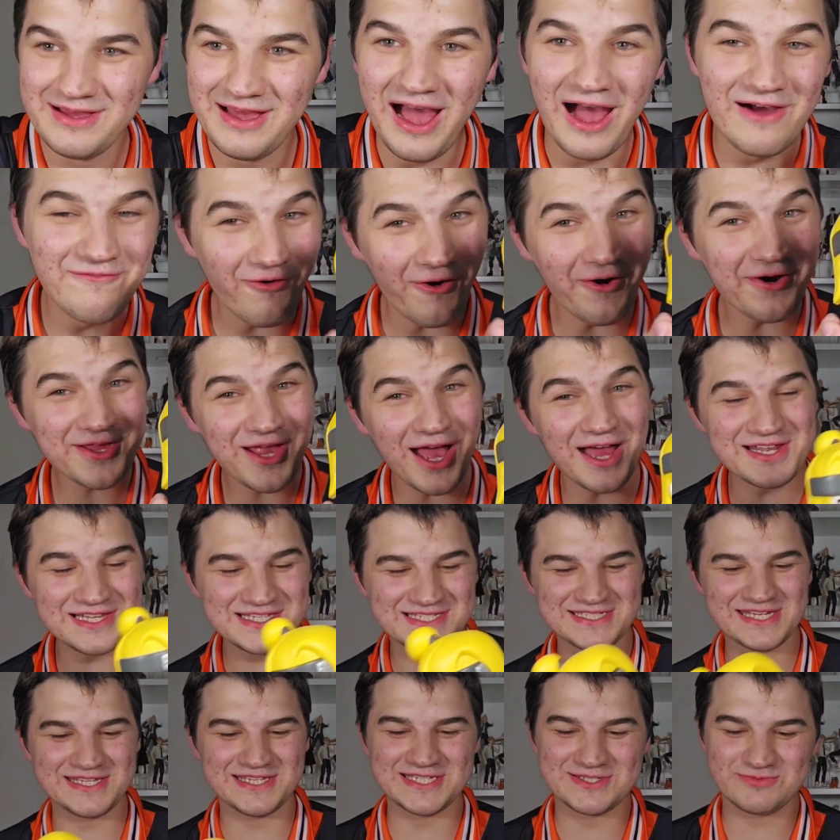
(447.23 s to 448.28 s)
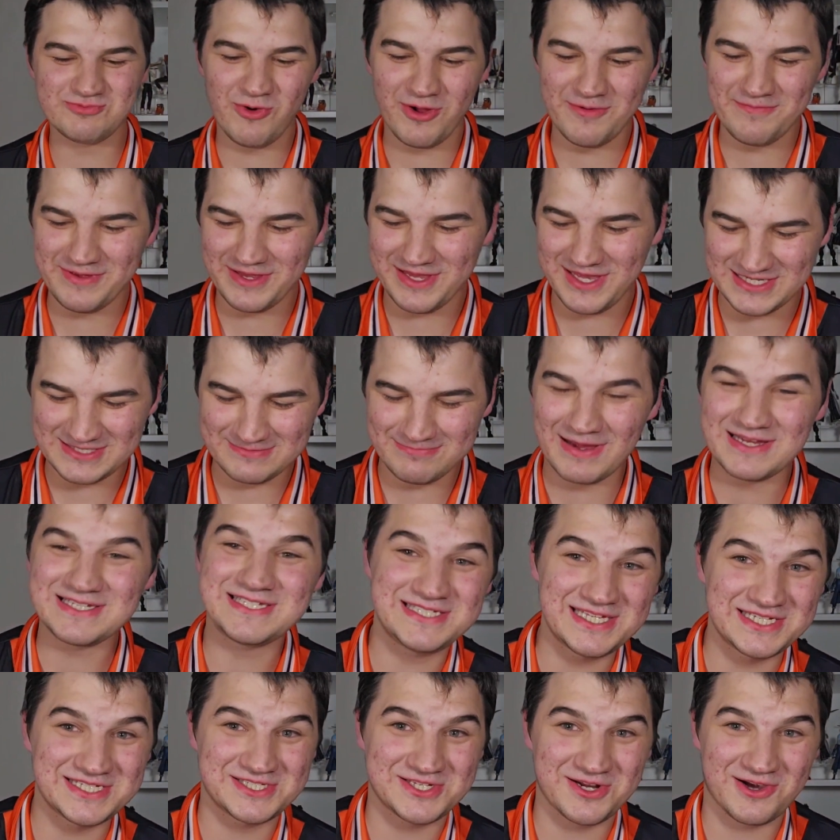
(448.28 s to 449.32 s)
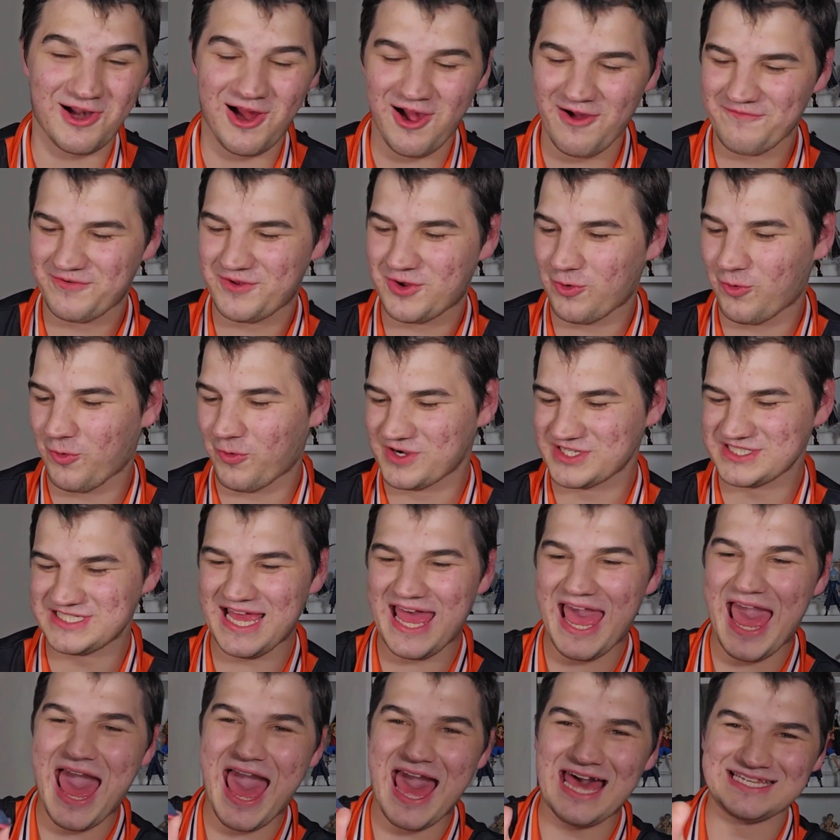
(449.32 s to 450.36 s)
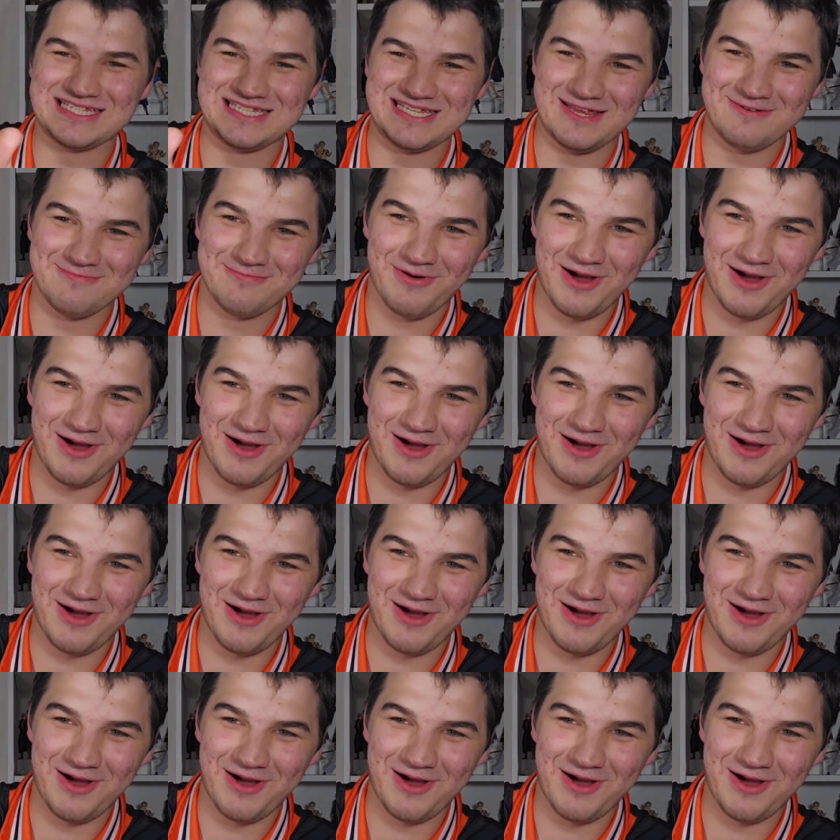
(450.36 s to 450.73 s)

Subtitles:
I've already gotten to see this one because my sister, of course, has it.